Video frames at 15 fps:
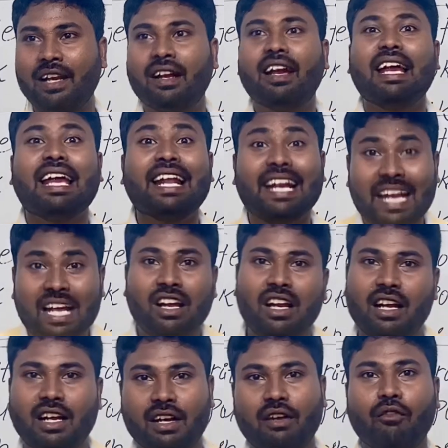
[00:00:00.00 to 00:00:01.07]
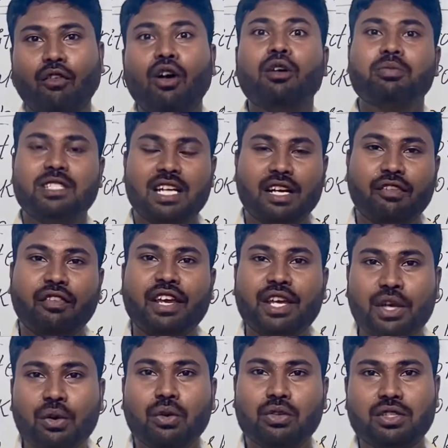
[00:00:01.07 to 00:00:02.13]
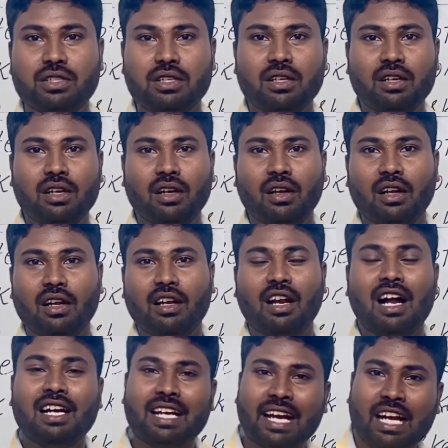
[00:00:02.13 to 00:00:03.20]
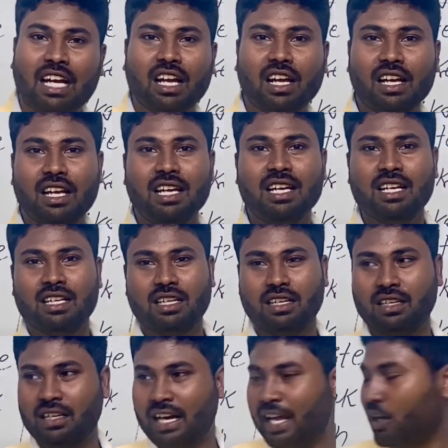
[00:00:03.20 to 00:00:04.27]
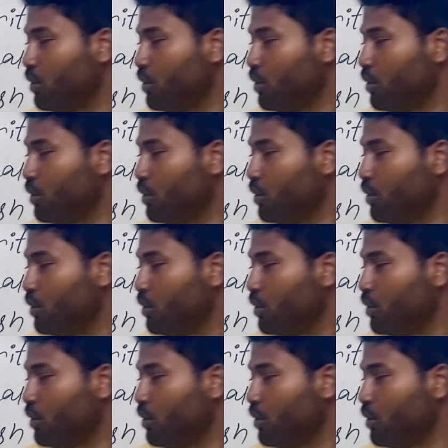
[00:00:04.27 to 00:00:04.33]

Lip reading: irregular verbs that we use, not regularly, like